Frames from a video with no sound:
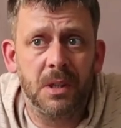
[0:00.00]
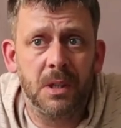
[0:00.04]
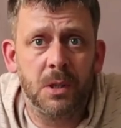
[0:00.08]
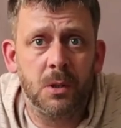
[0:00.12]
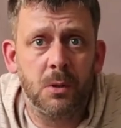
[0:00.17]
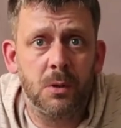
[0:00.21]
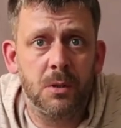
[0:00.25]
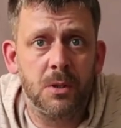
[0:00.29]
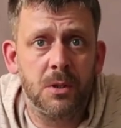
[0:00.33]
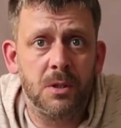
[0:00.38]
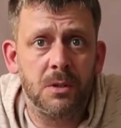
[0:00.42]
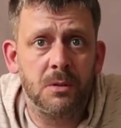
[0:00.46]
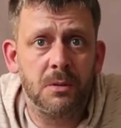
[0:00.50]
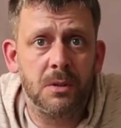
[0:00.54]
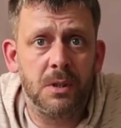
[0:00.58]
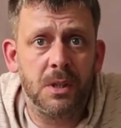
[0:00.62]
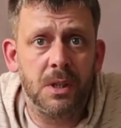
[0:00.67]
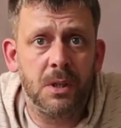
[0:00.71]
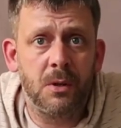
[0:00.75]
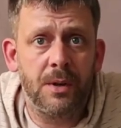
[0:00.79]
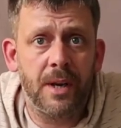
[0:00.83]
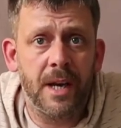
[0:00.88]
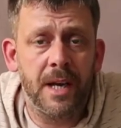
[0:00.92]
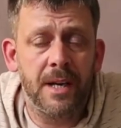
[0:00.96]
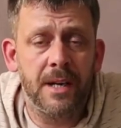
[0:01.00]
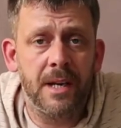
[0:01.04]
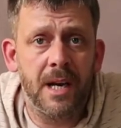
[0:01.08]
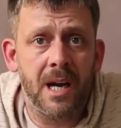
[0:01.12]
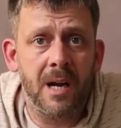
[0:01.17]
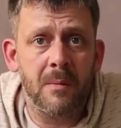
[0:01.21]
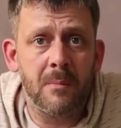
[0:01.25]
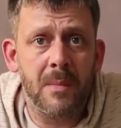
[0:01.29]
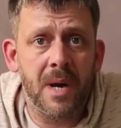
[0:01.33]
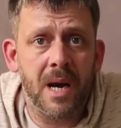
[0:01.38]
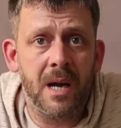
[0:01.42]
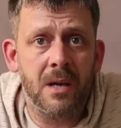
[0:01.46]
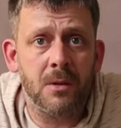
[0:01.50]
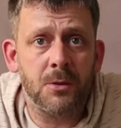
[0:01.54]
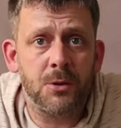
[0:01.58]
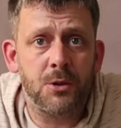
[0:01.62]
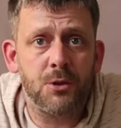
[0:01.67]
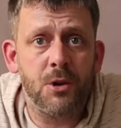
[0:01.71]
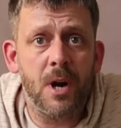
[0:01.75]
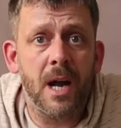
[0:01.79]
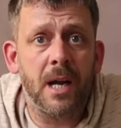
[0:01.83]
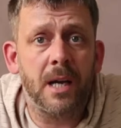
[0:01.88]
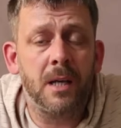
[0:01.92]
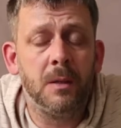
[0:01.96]
good 8-9 miles
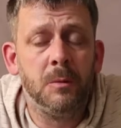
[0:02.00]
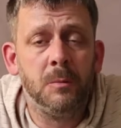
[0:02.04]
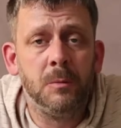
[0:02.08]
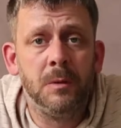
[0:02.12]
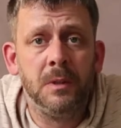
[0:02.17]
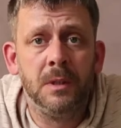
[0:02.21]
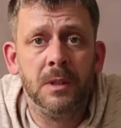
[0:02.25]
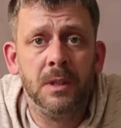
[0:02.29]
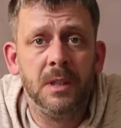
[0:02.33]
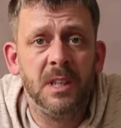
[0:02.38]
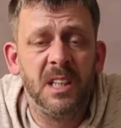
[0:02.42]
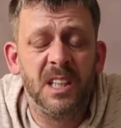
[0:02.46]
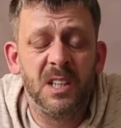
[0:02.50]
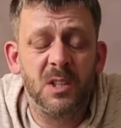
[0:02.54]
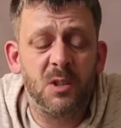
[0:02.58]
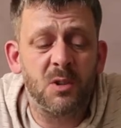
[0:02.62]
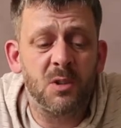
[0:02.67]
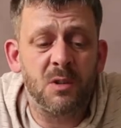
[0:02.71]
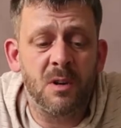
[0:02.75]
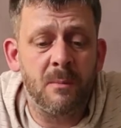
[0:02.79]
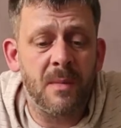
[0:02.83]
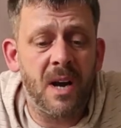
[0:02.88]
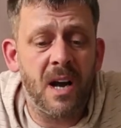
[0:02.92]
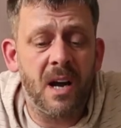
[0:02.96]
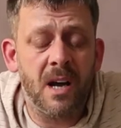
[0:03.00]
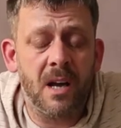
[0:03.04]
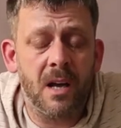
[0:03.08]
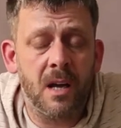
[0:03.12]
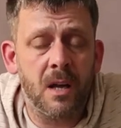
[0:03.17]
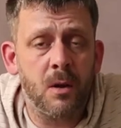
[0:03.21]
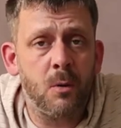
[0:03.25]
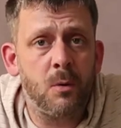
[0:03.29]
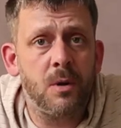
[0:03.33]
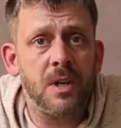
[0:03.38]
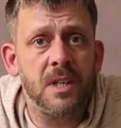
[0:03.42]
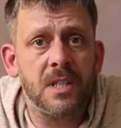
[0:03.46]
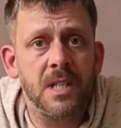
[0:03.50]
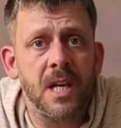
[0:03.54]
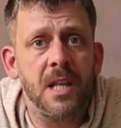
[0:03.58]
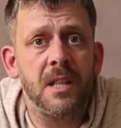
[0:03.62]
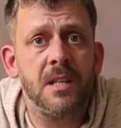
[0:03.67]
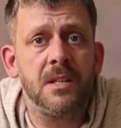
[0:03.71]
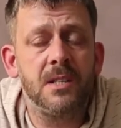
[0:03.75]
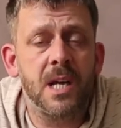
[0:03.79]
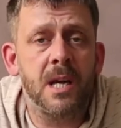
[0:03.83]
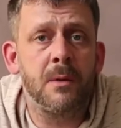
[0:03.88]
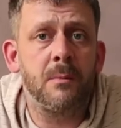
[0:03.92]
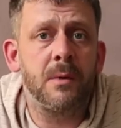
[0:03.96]
trek. It doesn't really matter, I only take
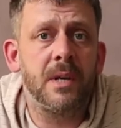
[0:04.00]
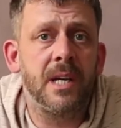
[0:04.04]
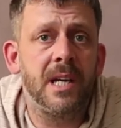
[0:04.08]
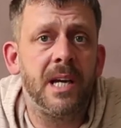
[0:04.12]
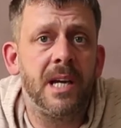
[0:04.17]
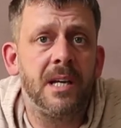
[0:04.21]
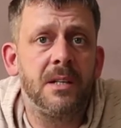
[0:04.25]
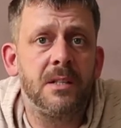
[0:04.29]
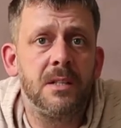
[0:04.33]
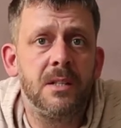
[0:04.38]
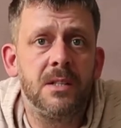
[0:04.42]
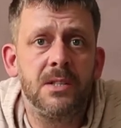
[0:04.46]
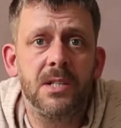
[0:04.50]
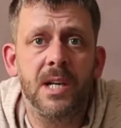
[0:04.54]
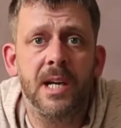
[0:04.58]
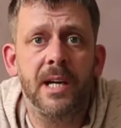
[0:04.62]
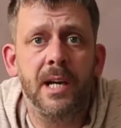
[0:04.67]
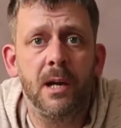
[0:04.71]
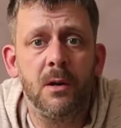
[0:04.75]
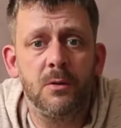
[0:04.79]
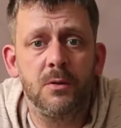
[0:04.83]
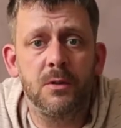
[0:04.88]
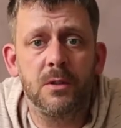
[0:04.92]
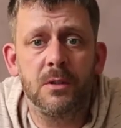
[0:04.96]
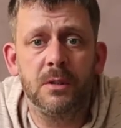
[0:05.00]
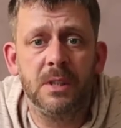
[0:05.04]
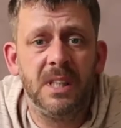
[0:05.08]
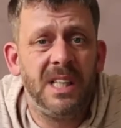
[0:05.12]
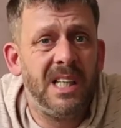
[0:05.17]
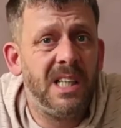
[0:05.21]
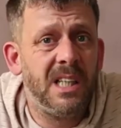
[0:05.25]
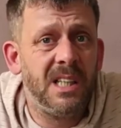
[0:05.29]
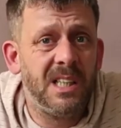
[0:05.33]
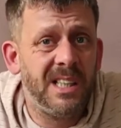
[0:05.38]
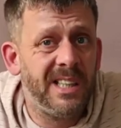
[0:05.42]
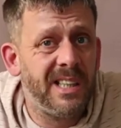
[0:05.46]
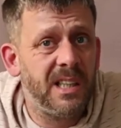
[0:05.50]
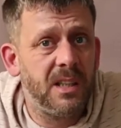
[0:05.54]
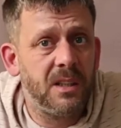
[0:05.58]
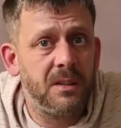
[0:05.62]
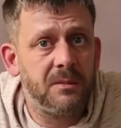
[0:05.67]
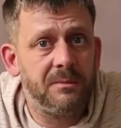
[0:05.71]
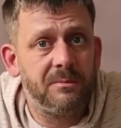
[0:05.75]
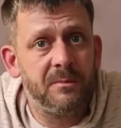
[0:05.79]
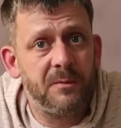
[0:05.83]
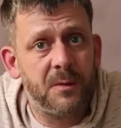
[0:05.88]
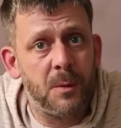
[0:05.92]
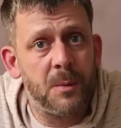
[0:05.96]
the same kit. The same goes
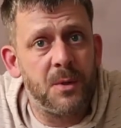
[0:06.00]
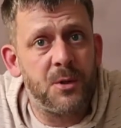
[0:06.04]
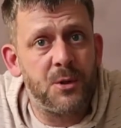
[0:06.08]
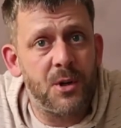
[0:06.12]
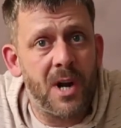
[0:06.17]
for my